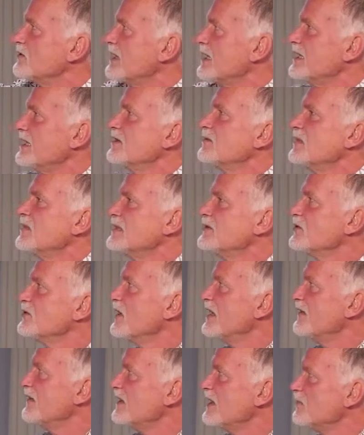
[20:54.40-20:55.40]
recommend to
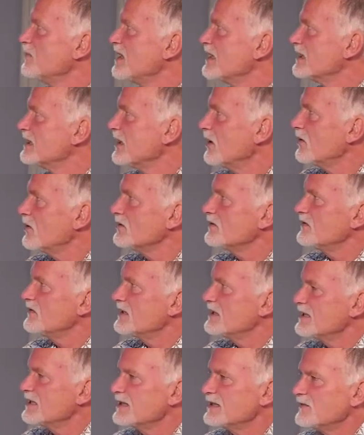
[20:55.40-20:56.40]
everybody, Old
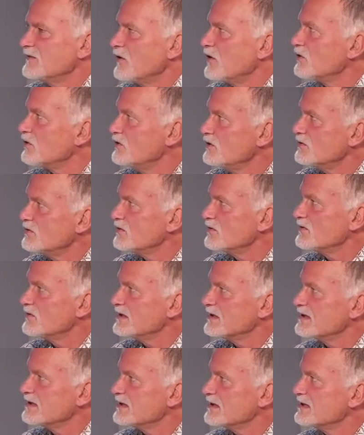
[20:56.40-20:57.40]
Physics for New.
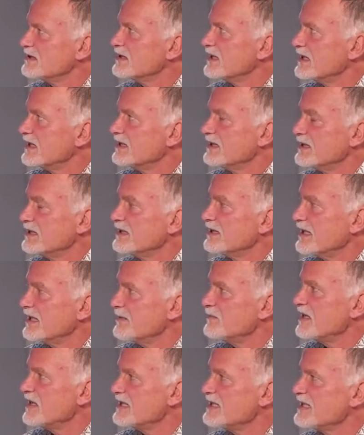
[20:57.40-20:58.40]
It's really
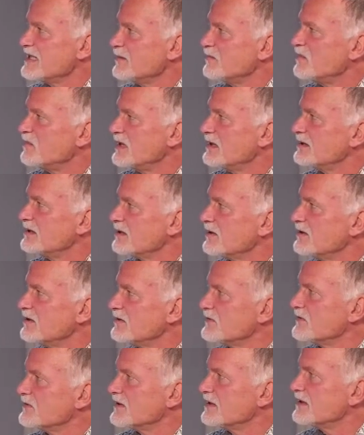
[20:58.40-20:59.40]
amazing piece
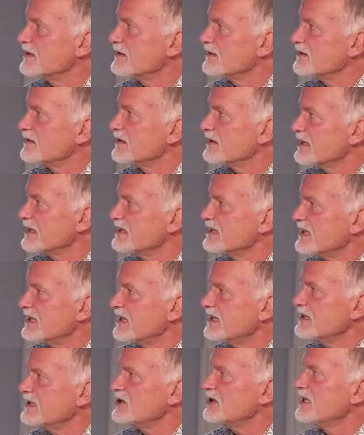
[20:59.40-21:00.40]
of
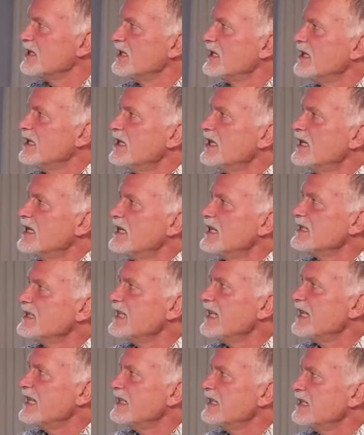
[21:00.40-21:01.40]
research.
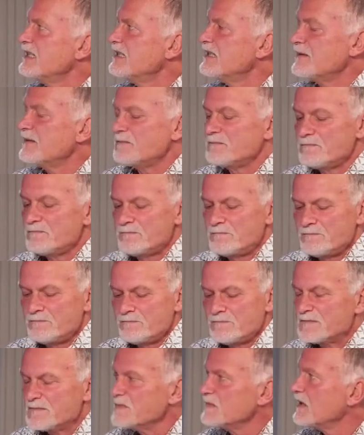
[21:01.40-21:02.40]
Then the
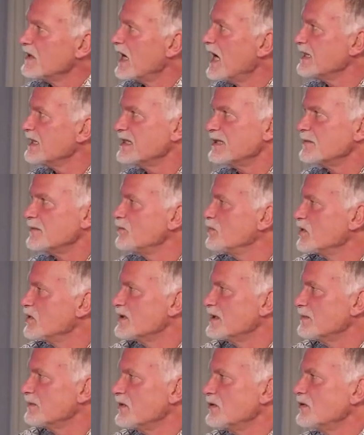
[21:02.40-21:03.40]
other
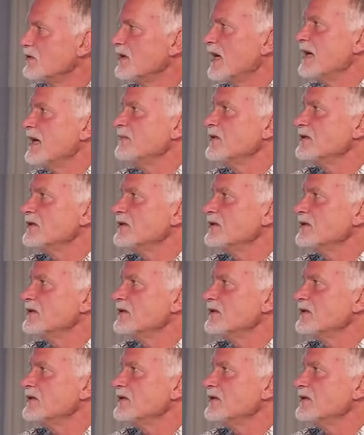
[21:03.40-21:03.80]
possible, look, I'm not